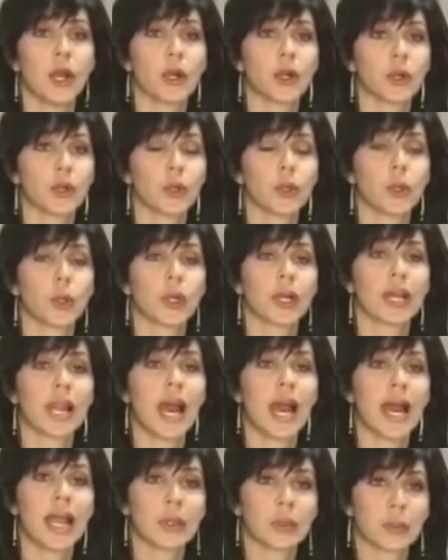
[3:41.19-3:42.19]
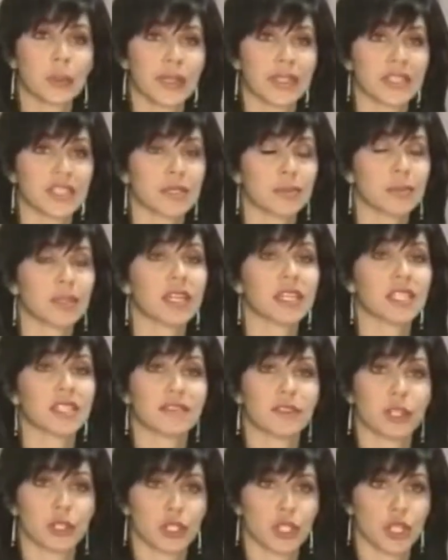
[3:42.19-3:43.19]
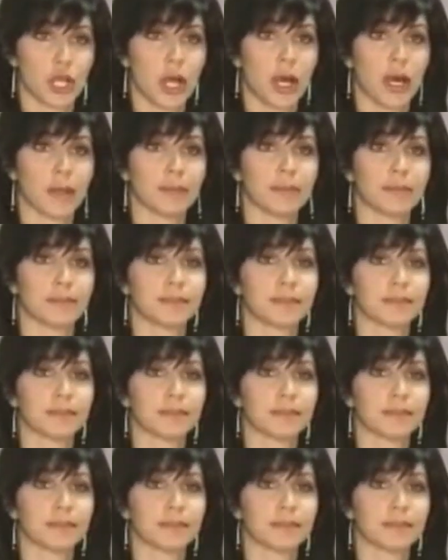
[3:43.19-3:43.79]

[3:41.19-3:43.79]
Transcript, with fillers: or who are at high risk because of their job.